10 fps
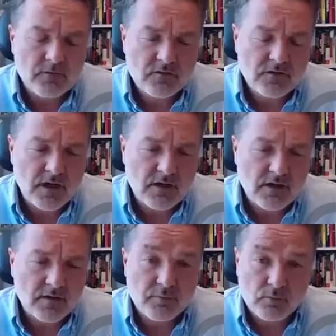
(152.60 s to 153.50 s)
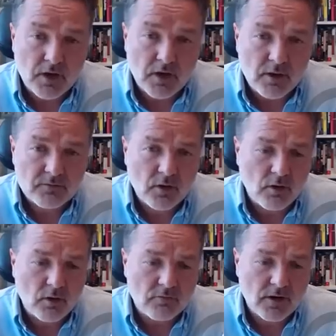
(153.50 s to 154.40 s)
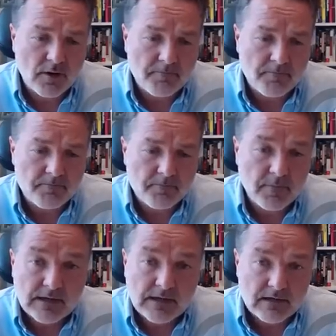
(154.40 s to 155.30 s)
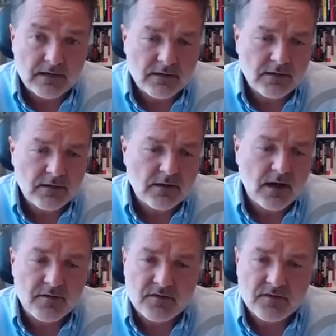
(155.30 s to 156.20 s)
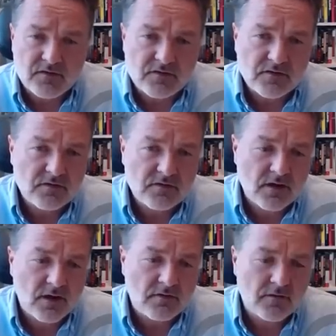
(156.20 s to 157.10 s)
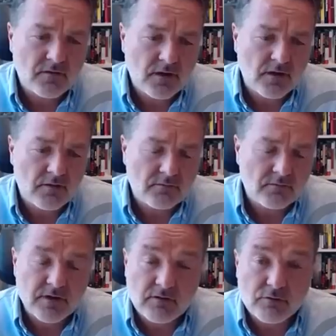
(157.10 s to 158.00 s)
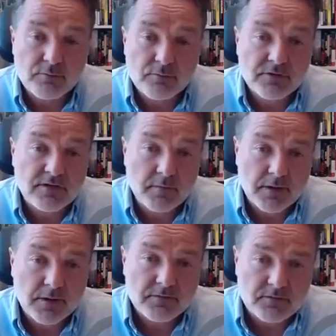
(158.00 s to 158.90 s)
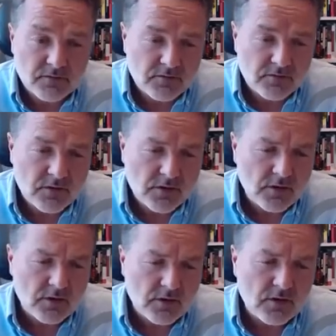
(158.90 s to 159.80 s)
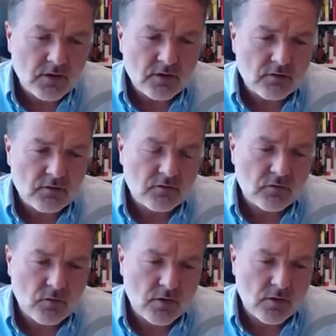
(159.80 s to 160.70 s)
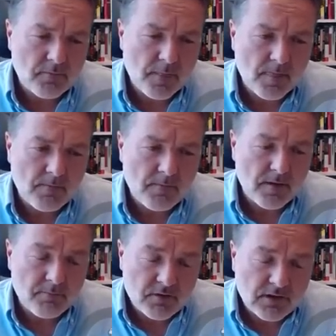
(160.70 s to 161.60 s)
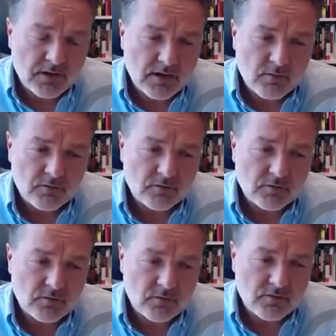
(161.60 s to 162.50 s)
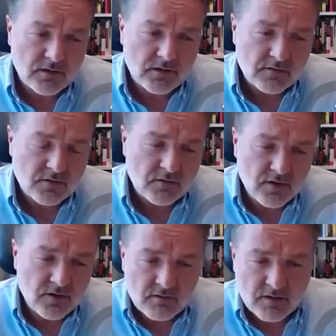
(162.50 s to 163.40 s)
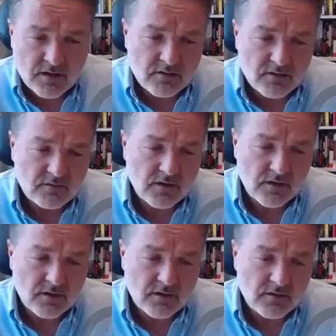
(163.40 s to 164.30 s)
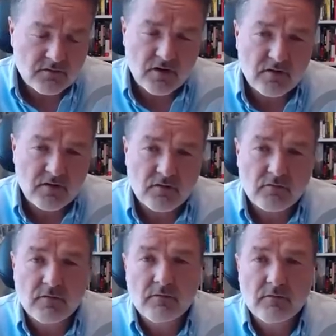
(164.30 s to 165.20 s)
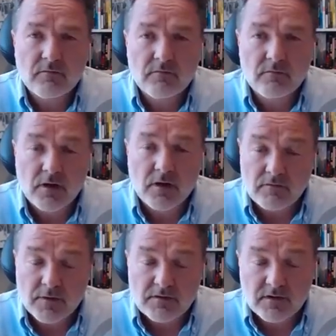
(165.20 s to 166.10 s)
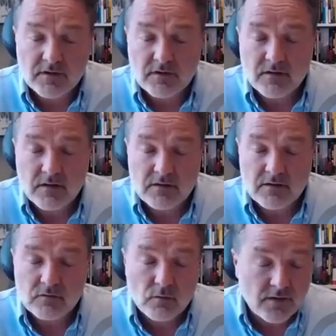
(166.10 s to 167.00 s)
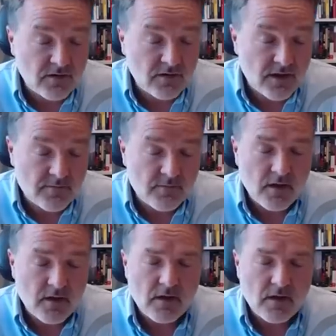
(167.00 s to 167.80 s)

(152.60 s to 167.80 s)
TDF had pulled out of Mekelle and the cities and regrouped in the mountains, you saw, and particularly also, significant here is the change of government in the USA,